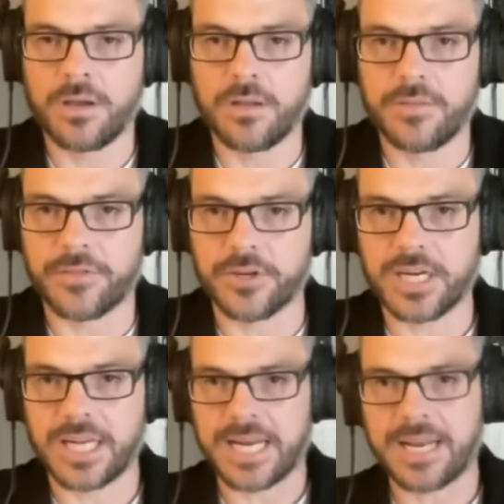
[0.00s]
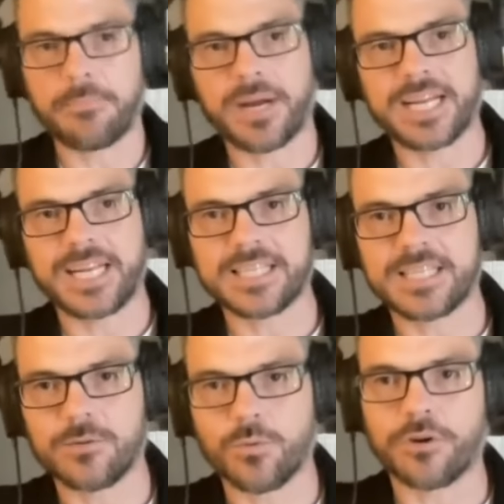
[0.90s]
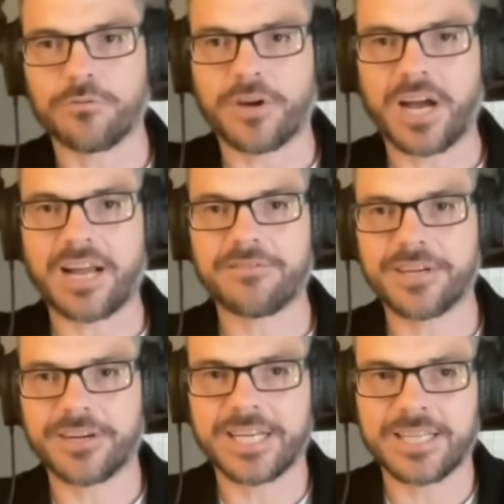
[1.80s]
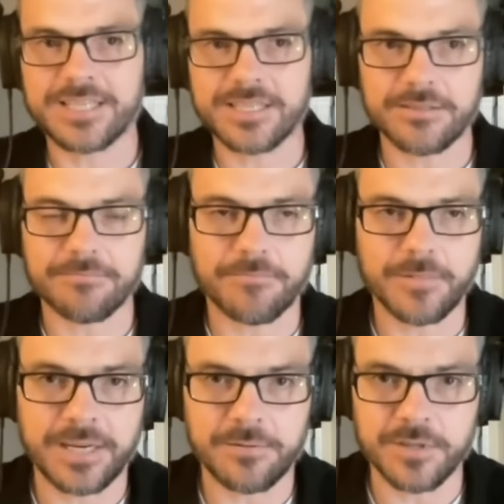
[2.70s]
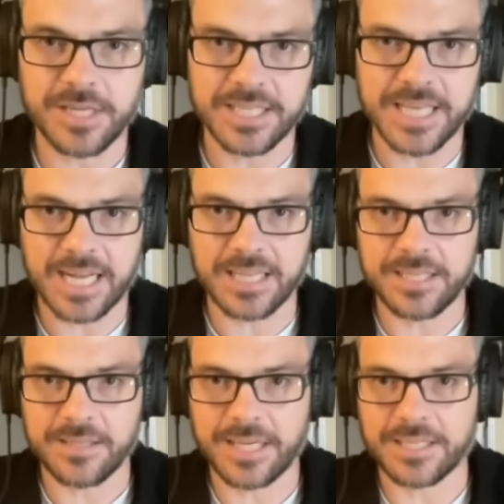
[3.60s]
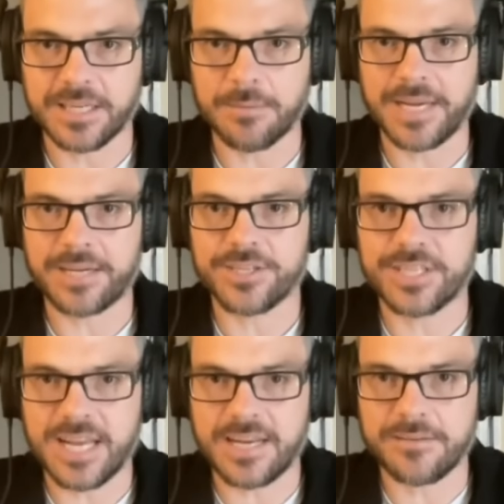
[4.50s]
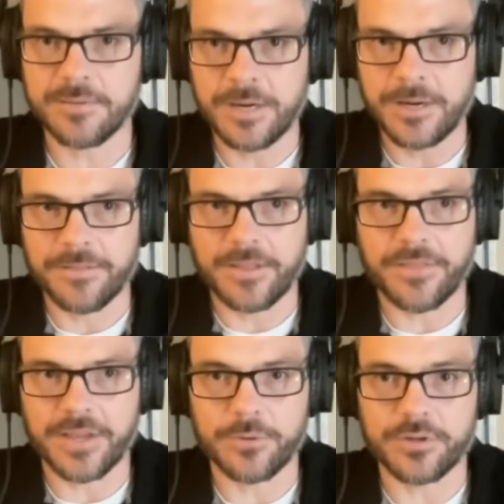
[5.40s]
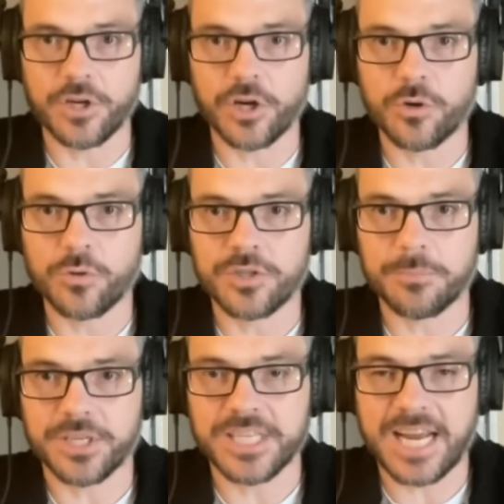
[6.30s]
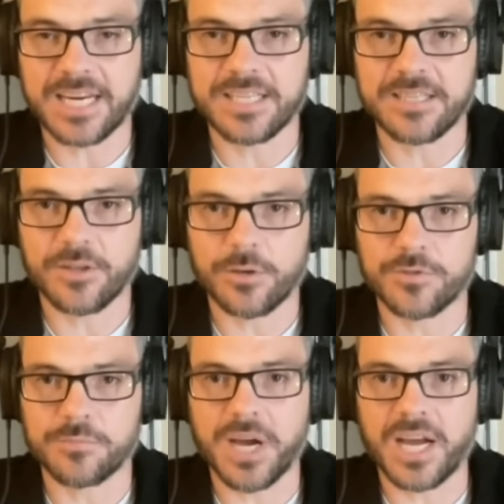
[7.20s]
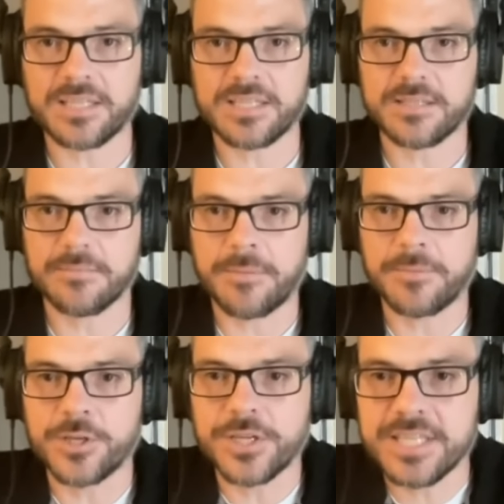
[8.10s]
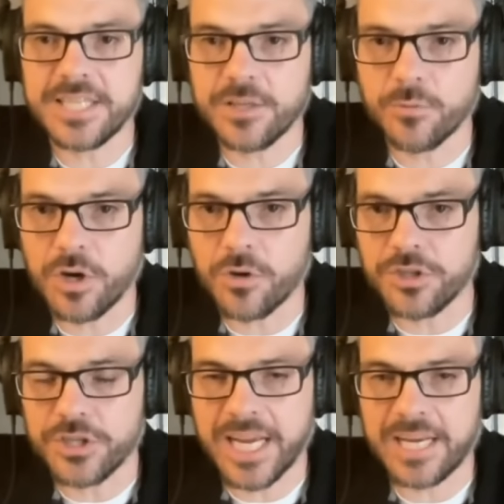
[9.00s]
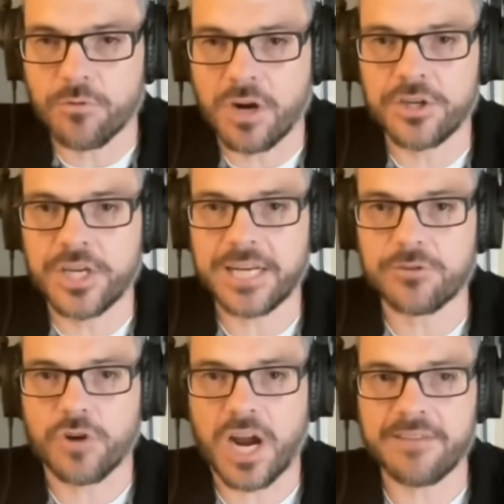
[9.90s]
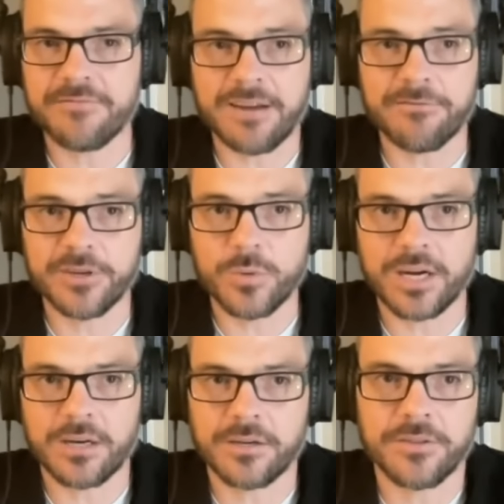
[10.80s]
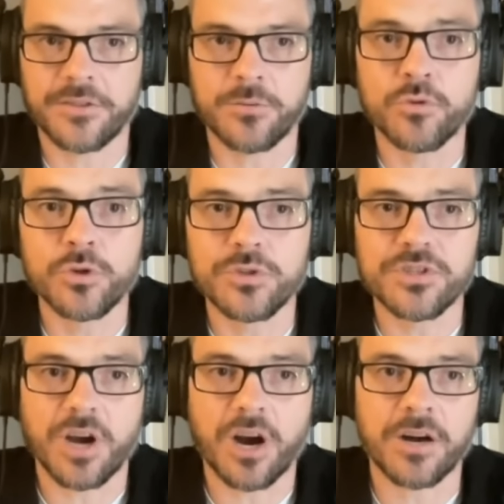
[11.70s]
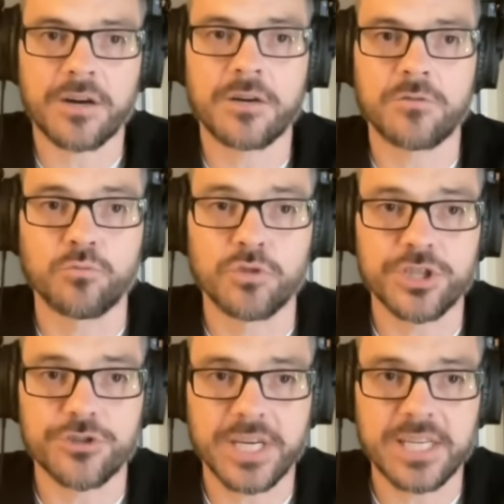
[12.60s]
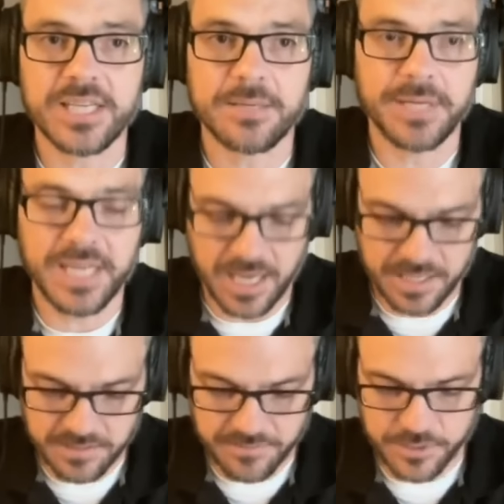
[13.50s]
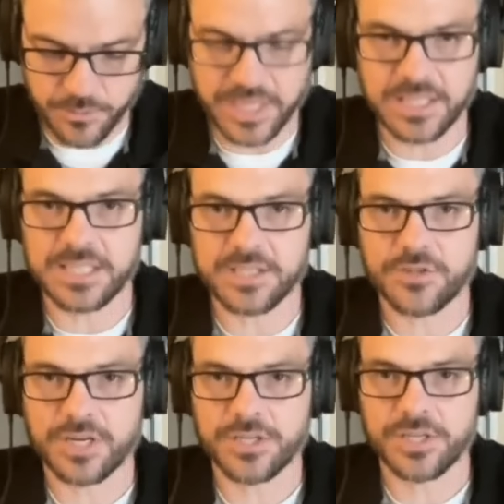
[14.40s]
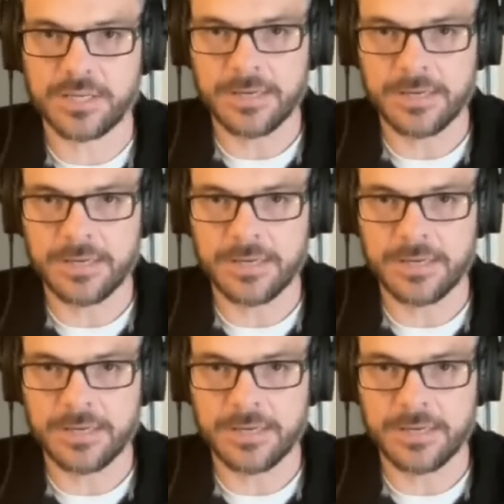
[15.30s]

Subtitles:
Then they're going to get hit by a Yasin 105. Here he is, in exactly like the commander said, that they would go to protect those spots. And you can see the road. You can't drive everywhere. The routes are restricted because of Israeli destruction.